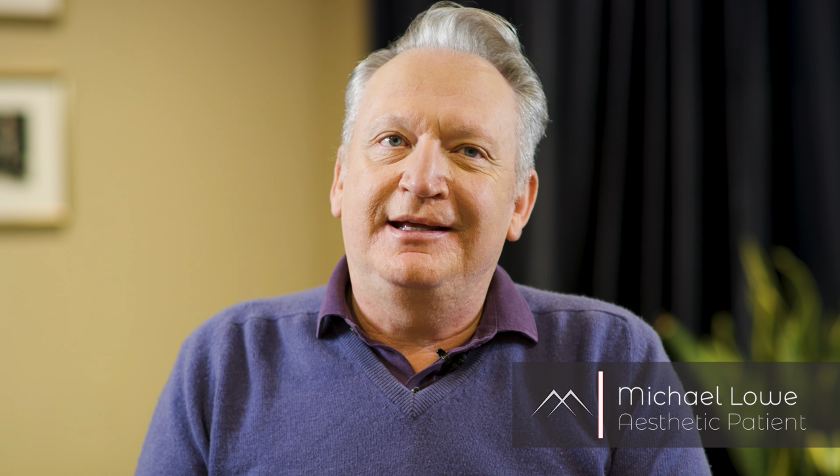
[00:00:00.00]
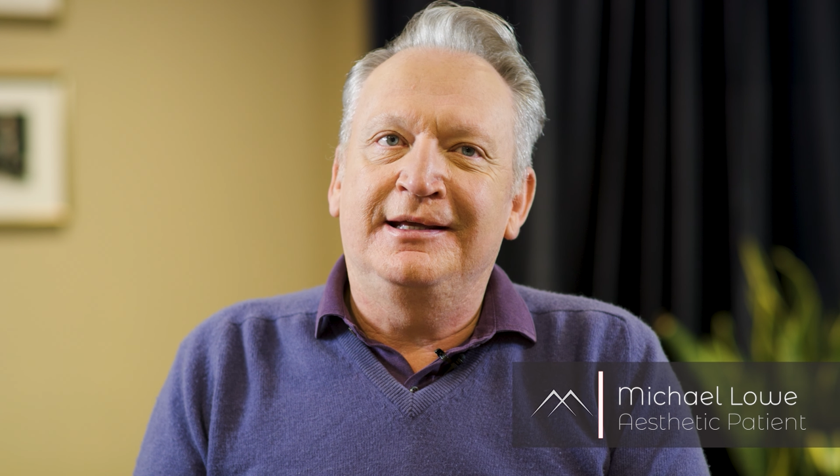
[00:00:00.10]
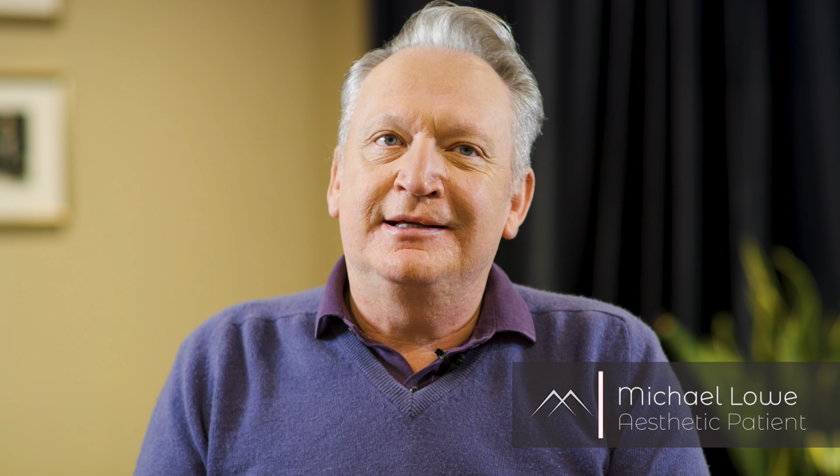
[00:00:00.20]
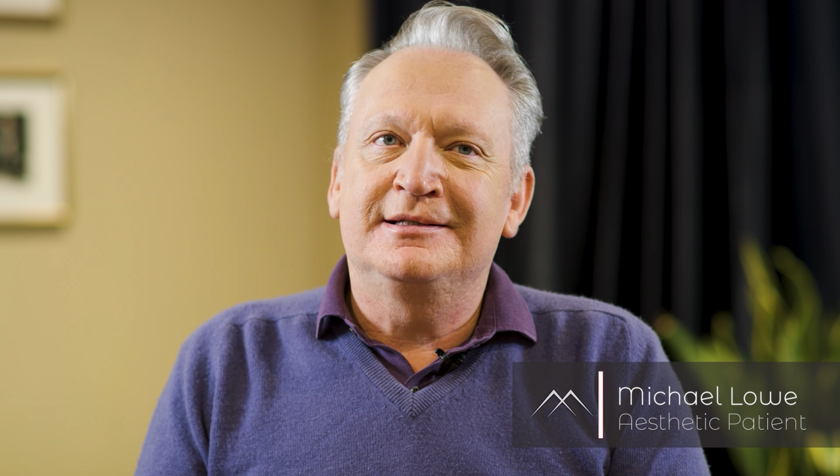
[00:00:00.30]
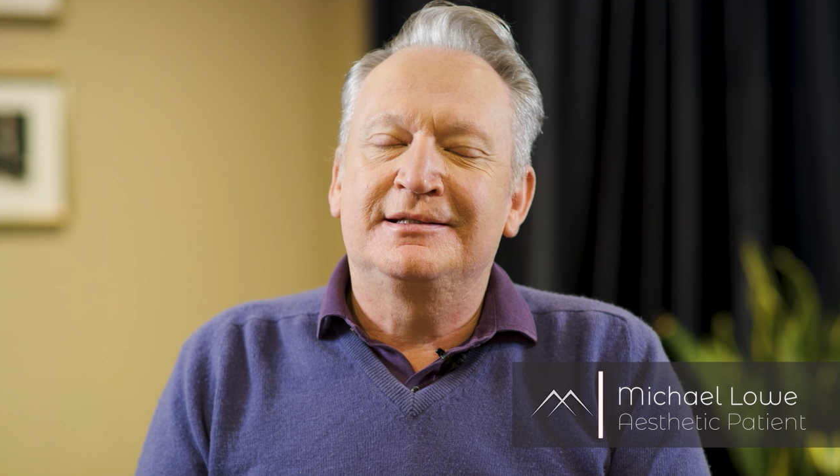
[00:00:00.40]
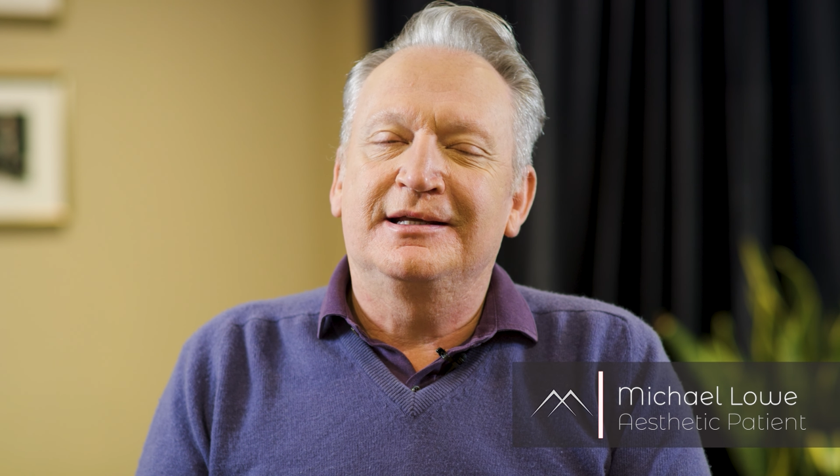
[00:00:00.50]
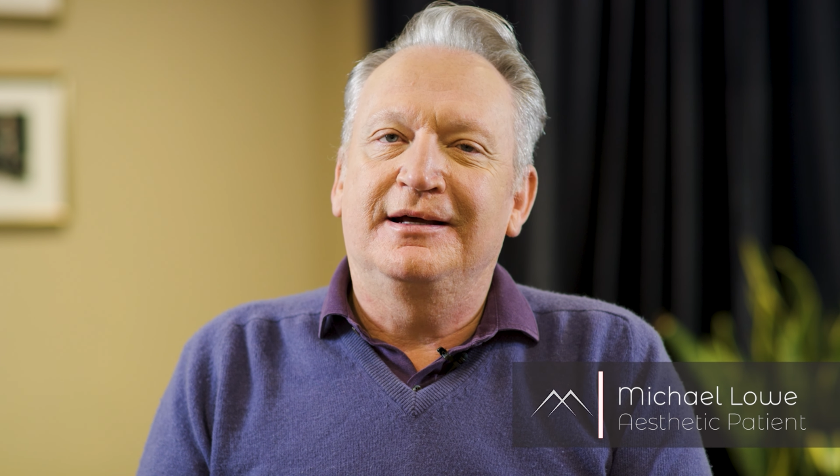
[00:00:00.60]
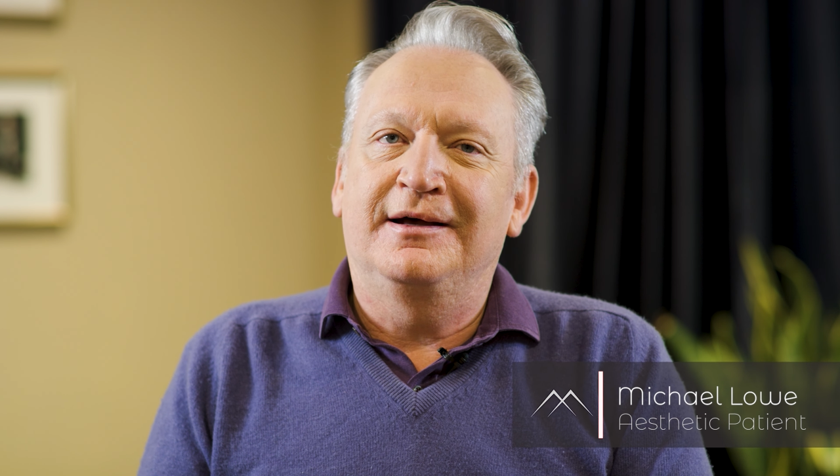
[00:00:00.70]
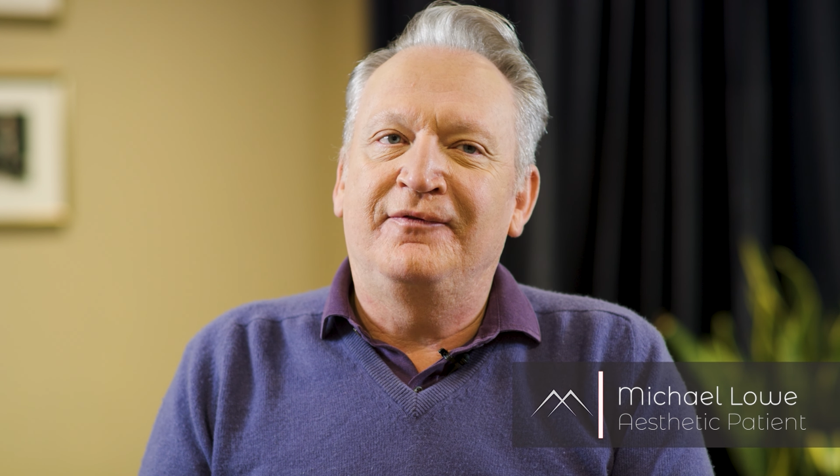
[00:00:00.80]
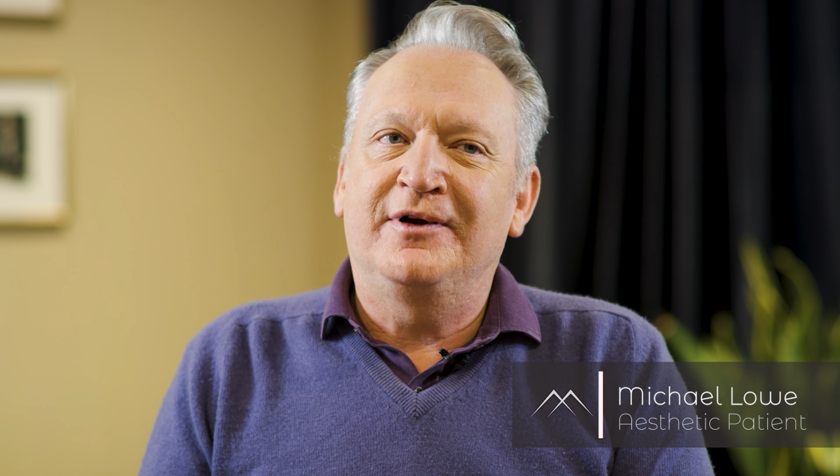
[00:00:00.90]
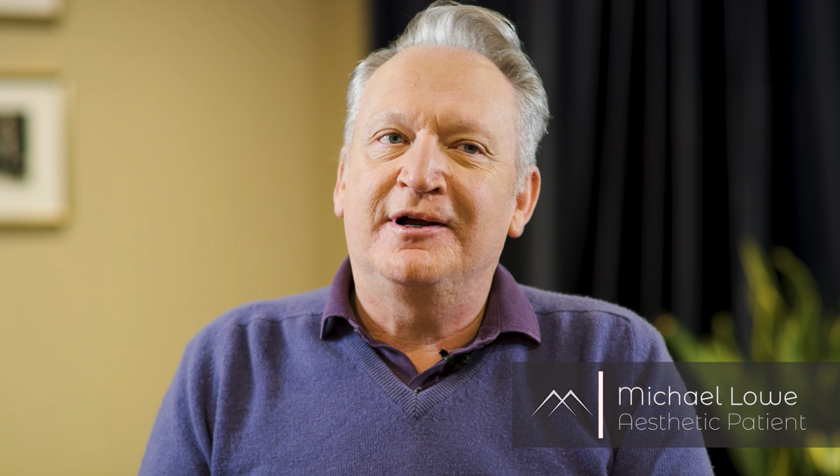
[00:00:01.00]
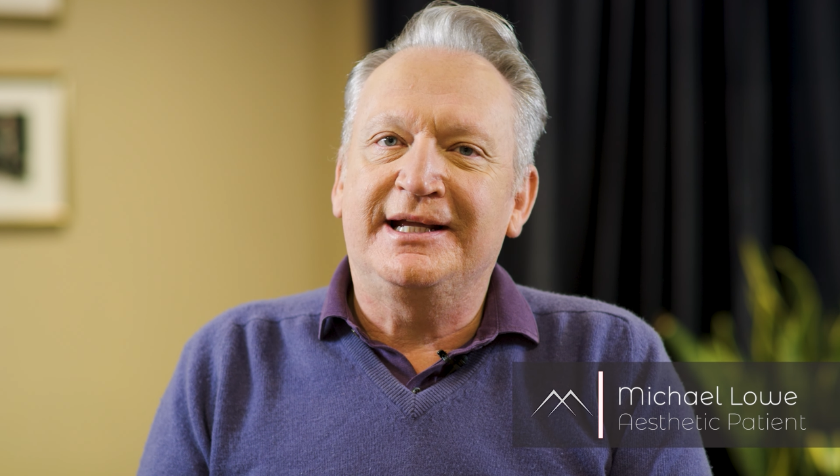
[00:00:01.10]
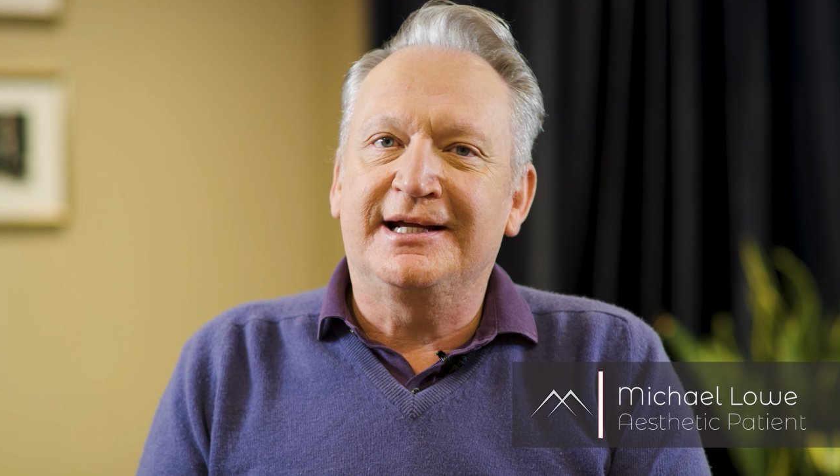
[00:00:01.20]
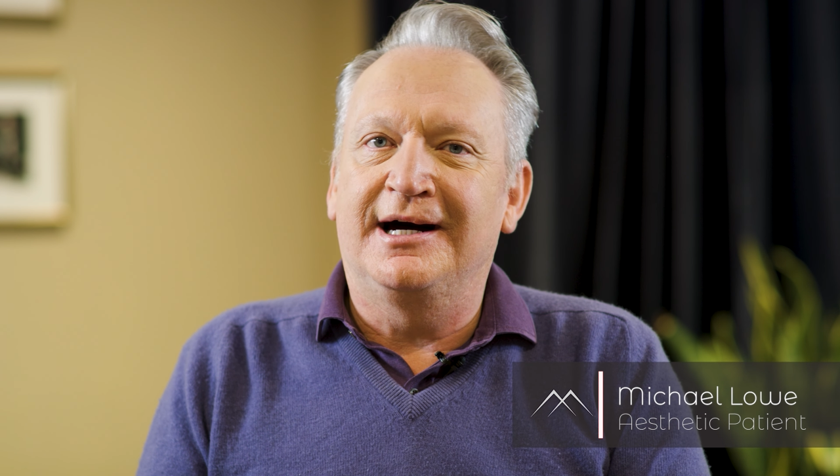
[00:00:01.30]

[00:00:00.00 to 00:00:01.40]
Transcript: is a very